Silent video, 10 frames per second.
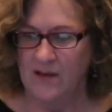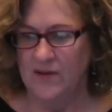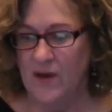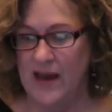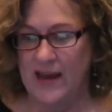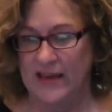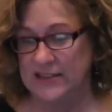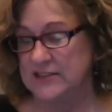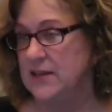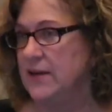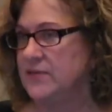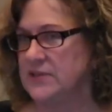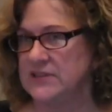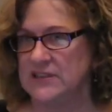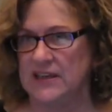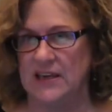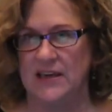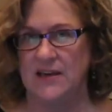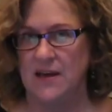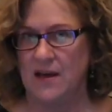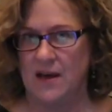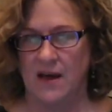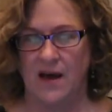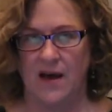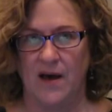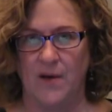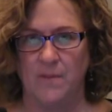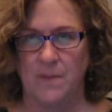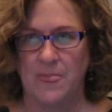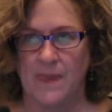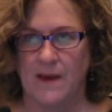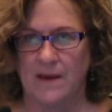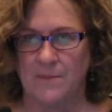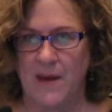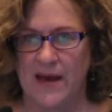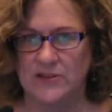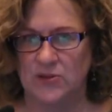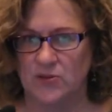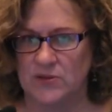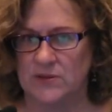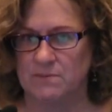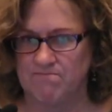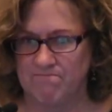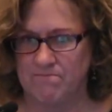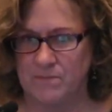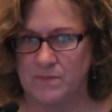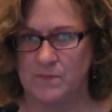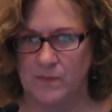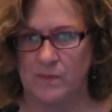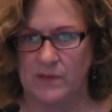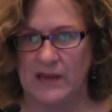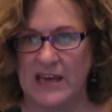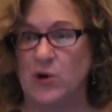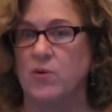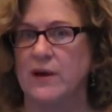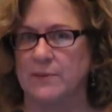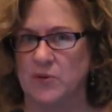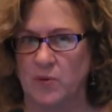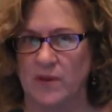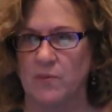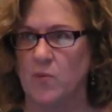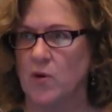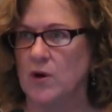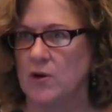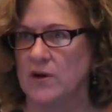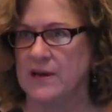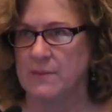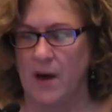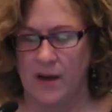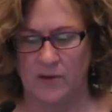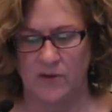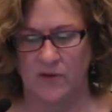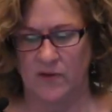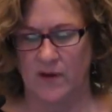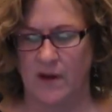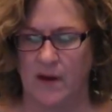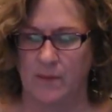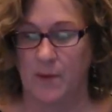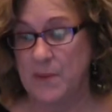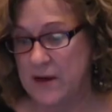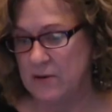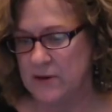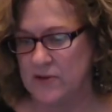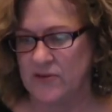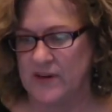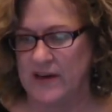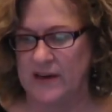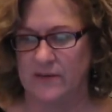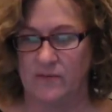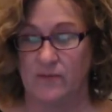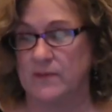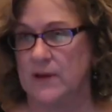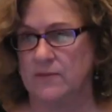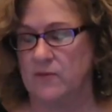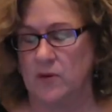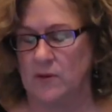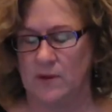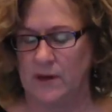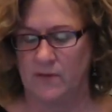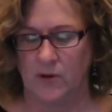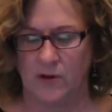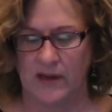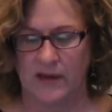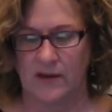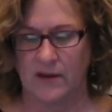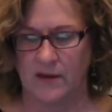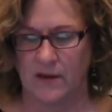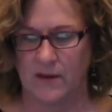So I just love to see pastors equipped with more learning models, a better understanding of learning